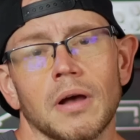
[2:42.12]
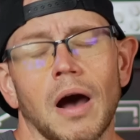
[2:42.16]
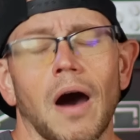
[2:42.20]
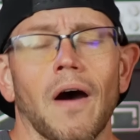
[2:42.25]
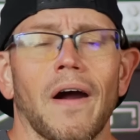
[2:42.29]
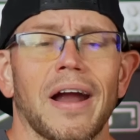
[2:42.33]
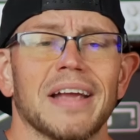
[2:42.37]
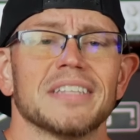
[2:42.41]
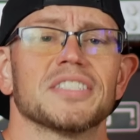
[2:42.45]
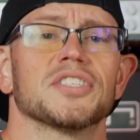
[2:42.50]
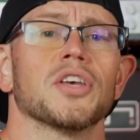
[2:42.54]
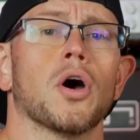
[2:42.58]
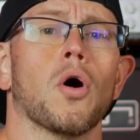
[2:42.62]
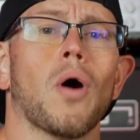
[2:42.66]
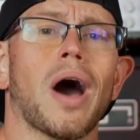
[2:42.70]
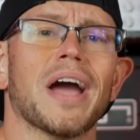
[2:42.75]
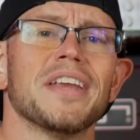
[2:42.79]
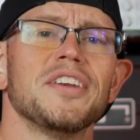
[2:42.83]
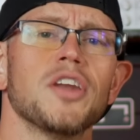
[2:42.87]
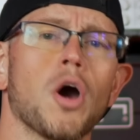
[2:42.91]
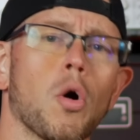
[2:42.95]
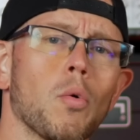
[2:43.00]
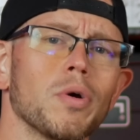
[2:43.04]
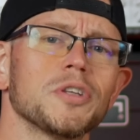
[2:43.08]
All right, so I
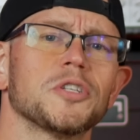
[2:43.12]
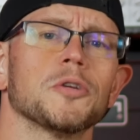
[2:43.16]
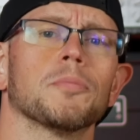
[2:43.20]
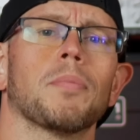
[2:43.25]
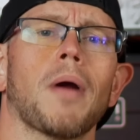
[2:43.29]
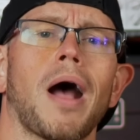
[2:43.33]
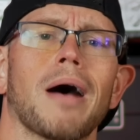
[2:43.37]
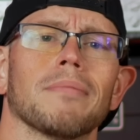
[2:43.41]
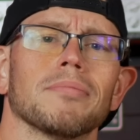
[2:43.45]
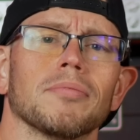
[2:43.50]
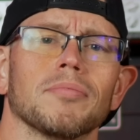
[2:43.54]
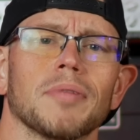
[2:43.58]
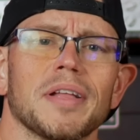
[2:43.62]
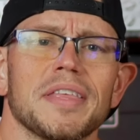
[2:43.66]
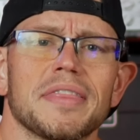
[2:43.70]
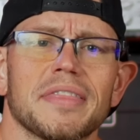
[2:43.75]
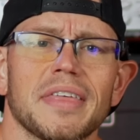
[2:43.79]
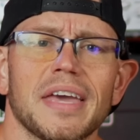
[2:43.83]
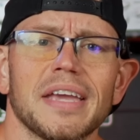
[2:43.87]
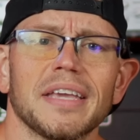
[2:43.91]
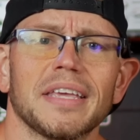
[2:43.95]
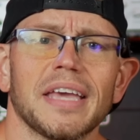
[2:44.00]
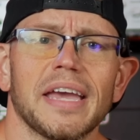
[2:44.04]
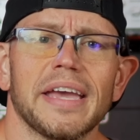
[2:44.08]
know what you're probably
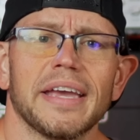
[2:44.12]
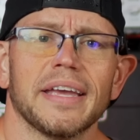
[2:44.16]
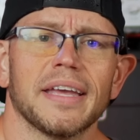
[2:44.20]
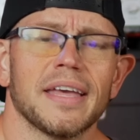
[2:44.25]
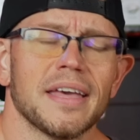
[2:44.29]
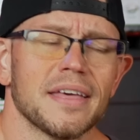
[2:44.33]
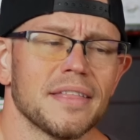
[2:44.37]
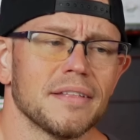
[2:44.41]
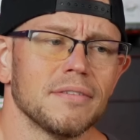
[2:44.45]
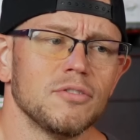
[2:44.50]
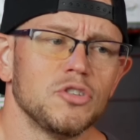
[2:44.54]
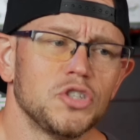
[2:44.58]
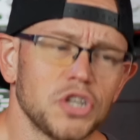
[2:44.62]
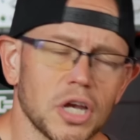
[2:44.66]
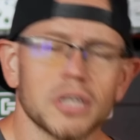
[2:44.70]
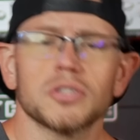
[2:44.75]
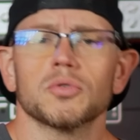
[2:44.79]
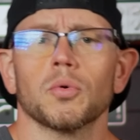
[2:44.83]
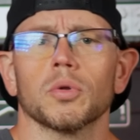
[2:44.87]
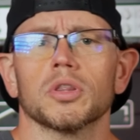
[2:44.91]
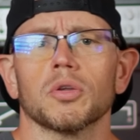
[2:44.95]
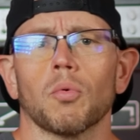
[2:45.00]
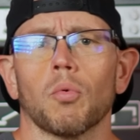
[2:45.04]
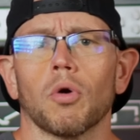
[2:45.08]
thinking, just
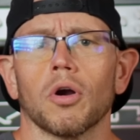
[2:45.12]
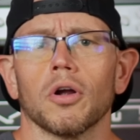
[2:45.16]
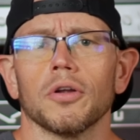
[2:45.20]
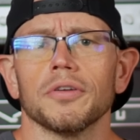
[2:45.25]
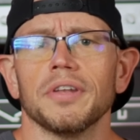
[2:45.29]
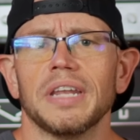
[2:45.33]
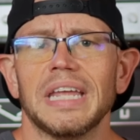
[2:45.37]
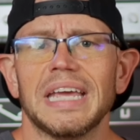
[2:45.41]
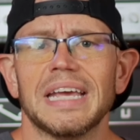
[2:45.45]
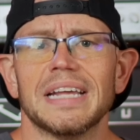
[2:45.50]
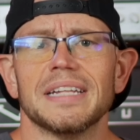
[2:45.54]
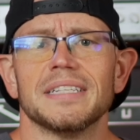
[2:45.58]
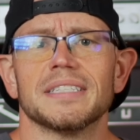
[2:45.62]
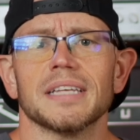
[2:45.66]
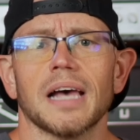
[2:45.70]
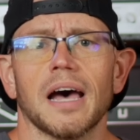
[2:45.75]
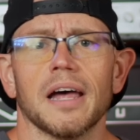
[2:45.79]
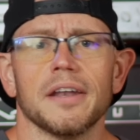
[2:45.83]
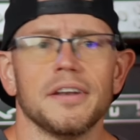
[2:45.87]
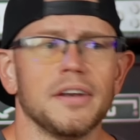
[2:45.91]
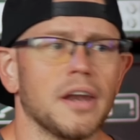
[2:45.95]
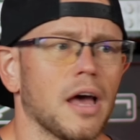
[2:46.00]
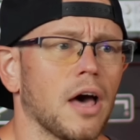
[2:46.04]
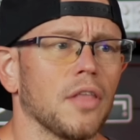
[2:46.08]
what the world needs,
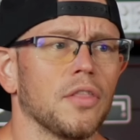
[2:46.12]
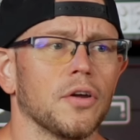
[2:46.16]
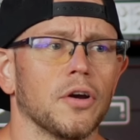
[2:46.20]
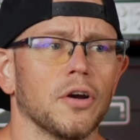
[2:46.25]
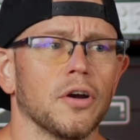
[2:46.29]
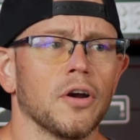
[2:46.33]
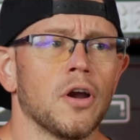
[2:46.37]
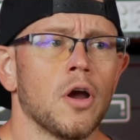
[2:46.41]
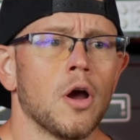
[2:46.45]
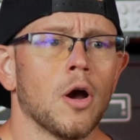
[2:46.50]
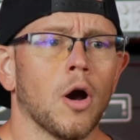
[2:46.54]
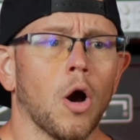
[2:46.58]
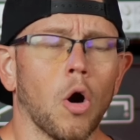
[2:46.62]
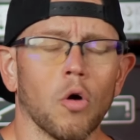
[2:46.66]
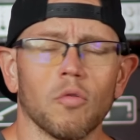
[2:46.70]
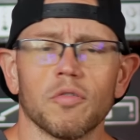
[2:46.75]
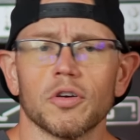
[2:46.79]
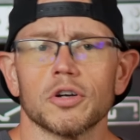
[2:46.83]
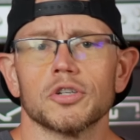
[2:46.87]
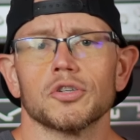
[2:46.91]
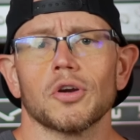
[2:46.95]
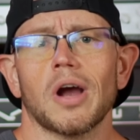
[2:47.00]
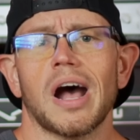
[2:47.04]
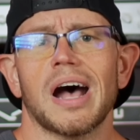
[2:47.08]
another
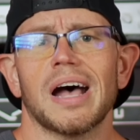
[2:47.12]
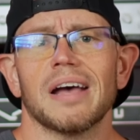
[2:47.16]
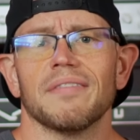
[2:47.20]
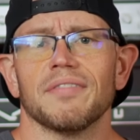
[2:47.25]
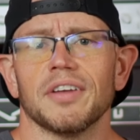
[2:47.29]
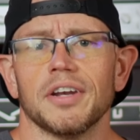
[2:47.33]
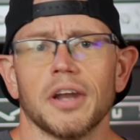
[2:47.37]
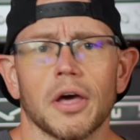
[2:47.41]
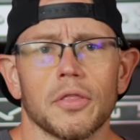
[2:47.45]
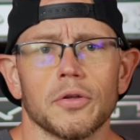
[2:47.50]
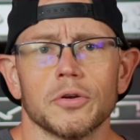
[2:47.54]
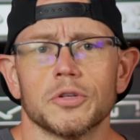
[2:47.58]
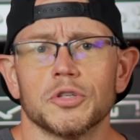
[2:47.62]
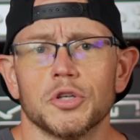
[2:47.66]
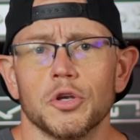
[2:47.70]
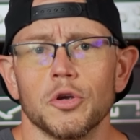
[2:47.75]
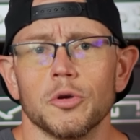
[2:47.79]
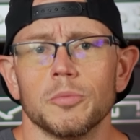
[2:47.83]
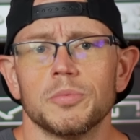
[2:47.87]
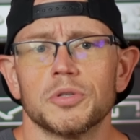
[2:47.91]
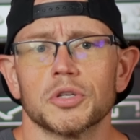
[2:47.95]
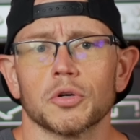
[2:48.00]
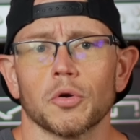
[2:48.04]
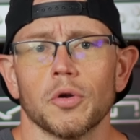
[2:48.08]
overdrive, another
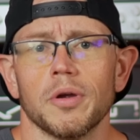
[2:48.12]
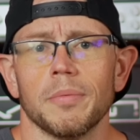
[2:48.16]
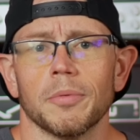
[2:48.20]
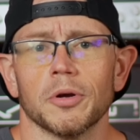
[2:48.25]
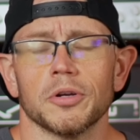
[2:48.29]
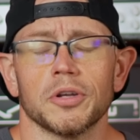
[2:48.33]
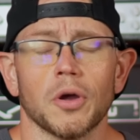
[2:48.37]
tube screamer.